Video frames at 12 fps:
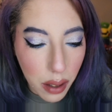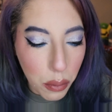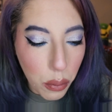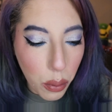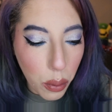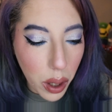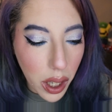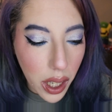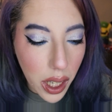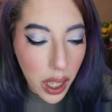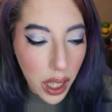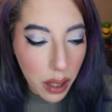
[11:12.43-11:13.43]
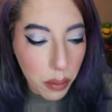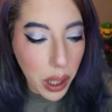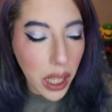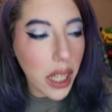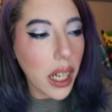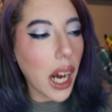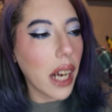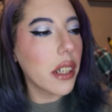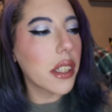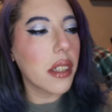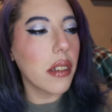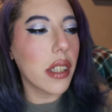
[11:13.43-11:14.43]
What, what, I
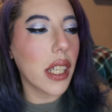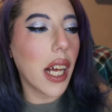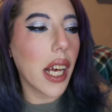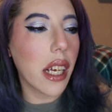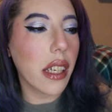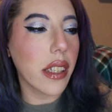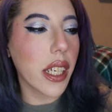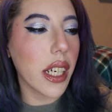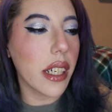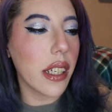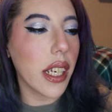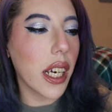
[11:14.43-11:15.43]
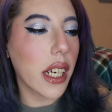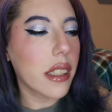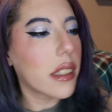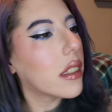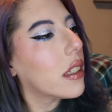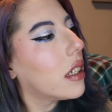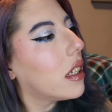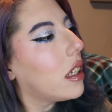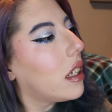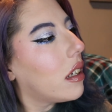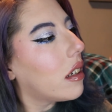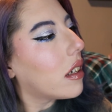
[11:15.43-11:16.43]
also like the NYX
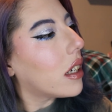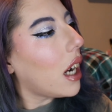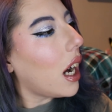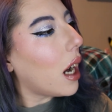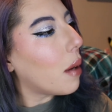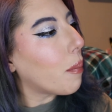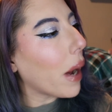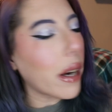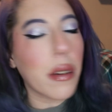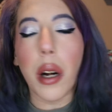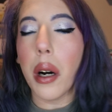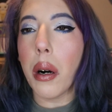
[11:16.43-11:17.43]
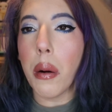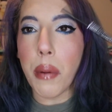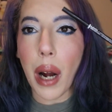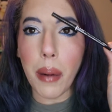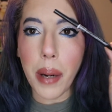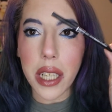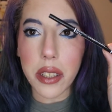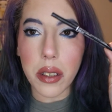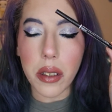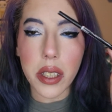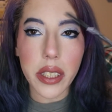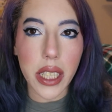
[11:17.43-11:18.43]
uh, micro brow
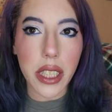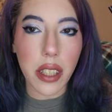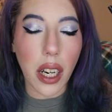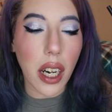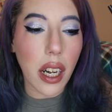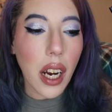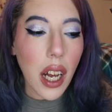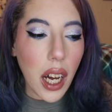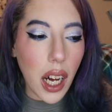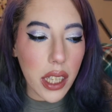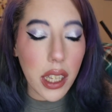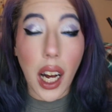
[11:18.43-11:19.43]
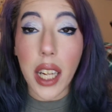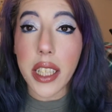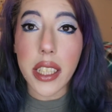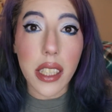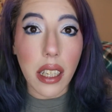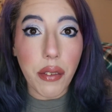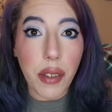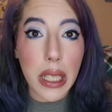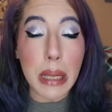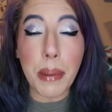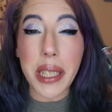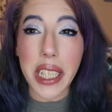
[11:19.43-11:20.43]
pencils. These are a lot
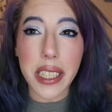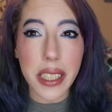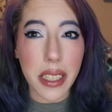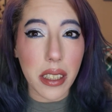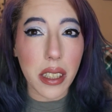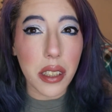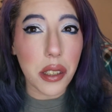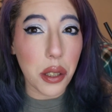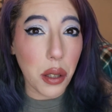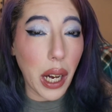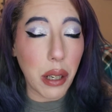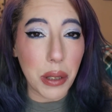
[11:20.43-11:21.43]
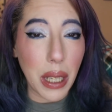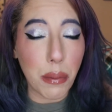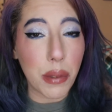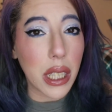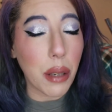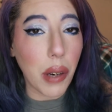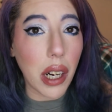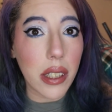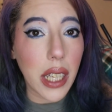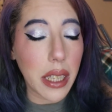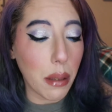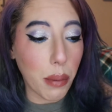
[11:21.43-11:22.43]
stiffer, but they still do hold up really
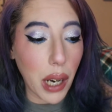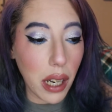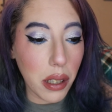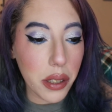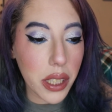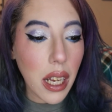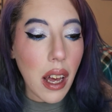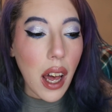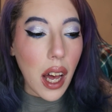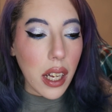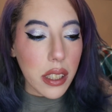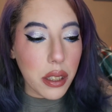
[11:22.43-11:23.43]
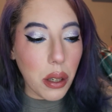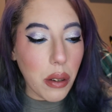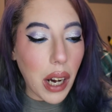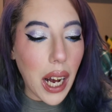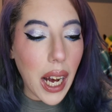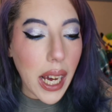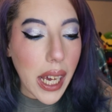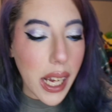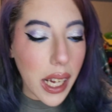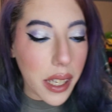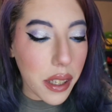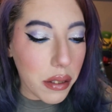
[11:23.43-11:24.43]
well in the brows. So
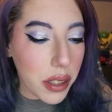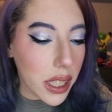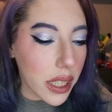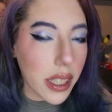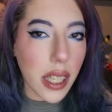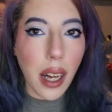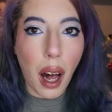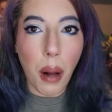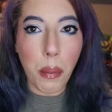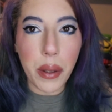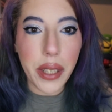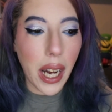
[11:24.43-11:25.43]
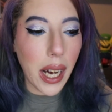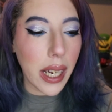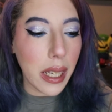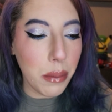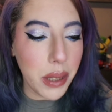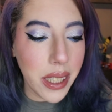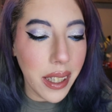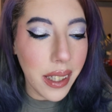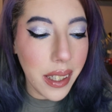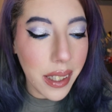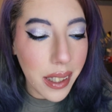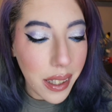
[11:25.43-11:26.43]
I use this a couple times.
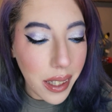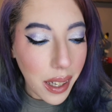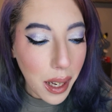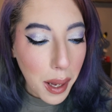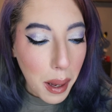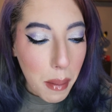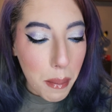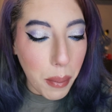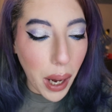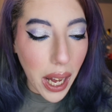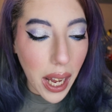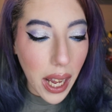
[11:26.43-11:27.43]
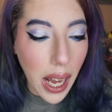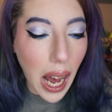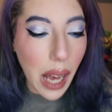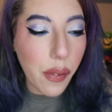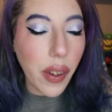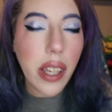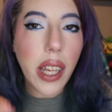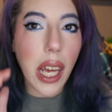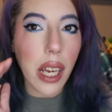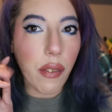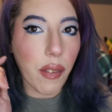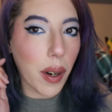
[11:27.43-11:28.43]
But I feel
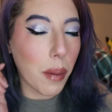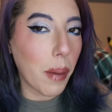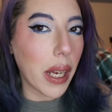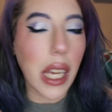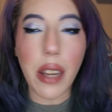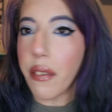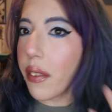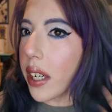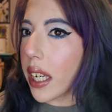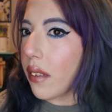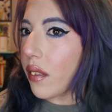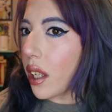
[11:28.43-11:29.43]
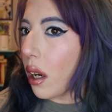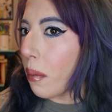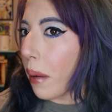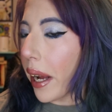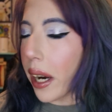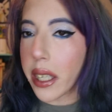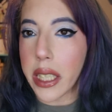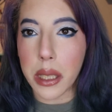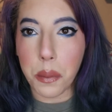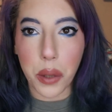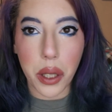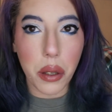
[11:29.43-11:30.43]
like for, for even though my hair
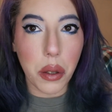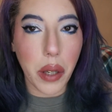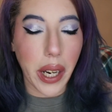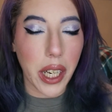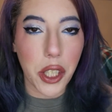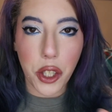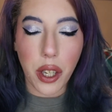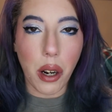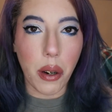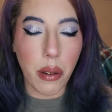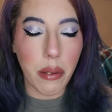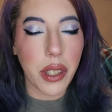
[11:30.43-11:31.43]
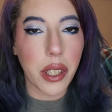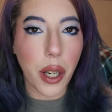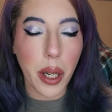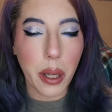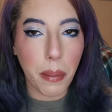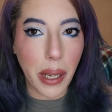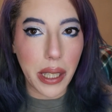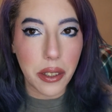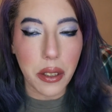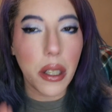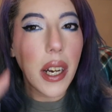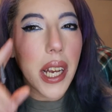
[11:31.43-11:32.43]
is blue and I should go in with a darker
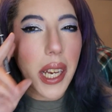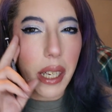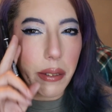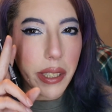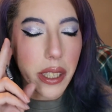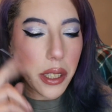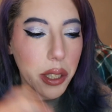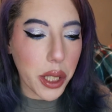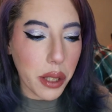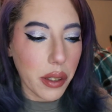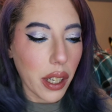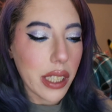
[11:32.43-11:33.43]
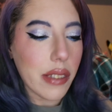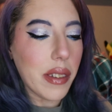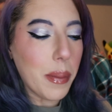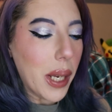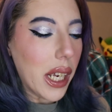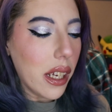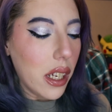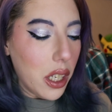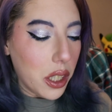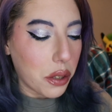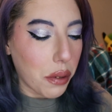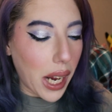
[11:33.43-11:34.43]
pencil, it was a little too dark for me.
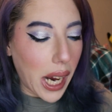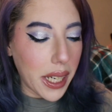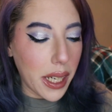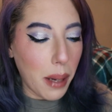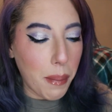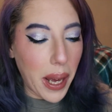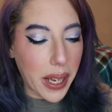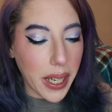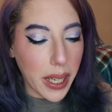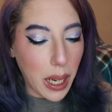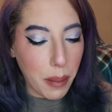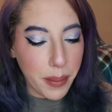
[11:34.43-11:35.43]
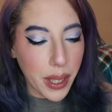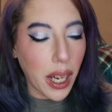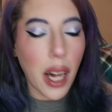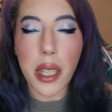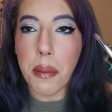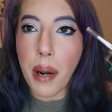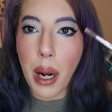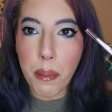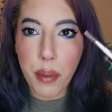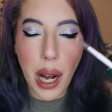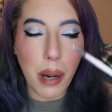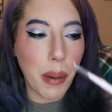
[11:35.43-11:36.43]
So I ended up picking up the
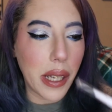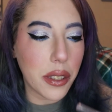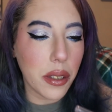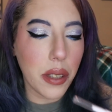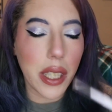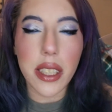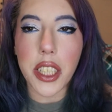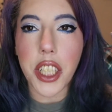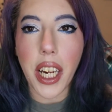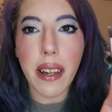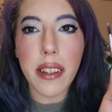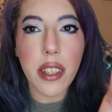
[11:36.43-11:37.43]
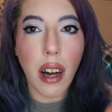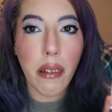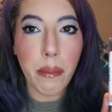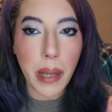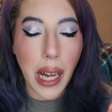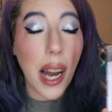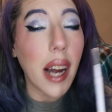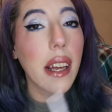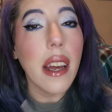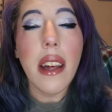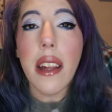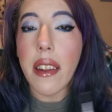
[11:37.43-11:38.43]
ColourPop brow pencil in the shade Soft Black.
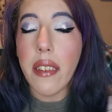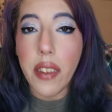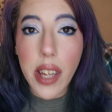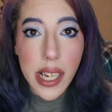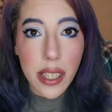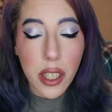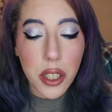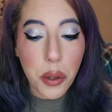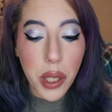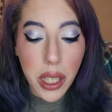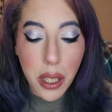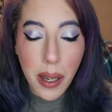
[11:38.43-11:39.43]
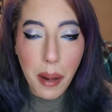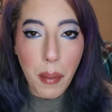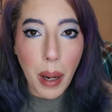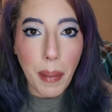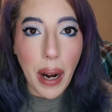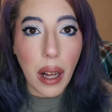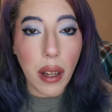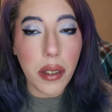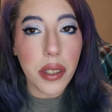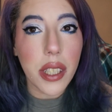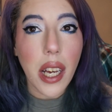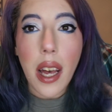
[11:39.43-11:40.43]
This looks really good on my
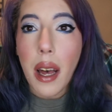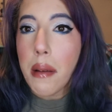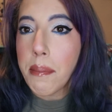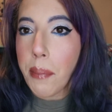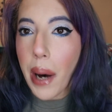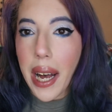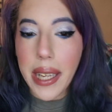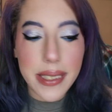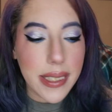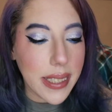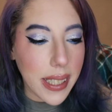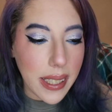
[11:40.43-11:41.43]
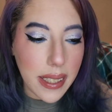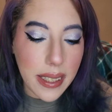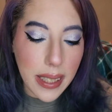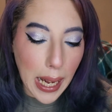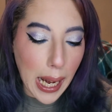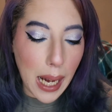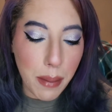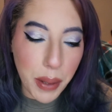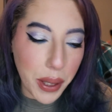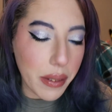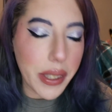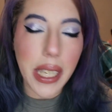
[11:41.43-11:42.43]
brows, but still I'm
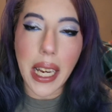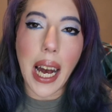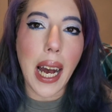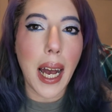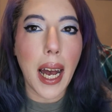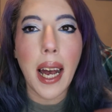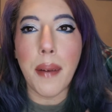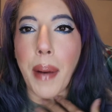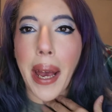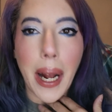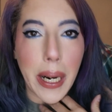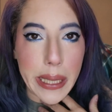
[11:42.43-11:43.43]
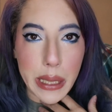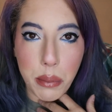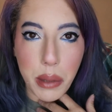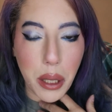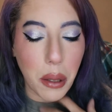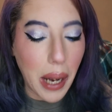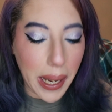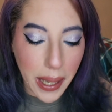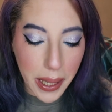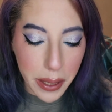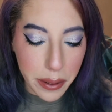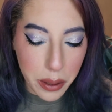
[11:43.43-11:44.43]
using, my hair is blue. I
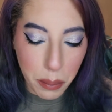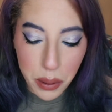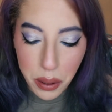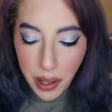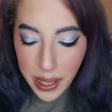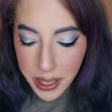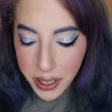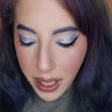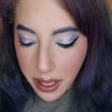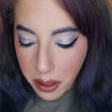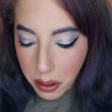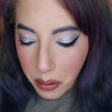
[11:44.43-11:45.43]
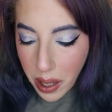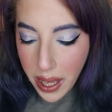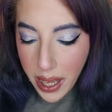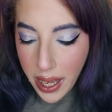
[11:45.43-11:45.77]
gotta use a blue eyeshadow.